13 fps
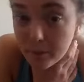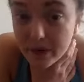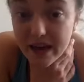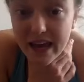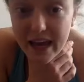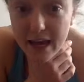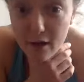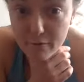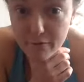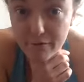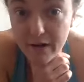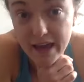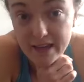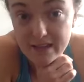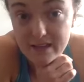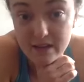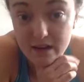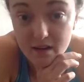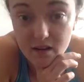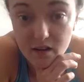be a hip
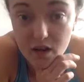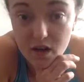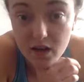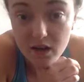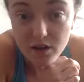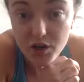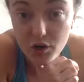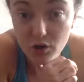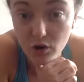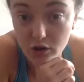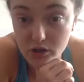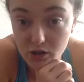flexor, mm. not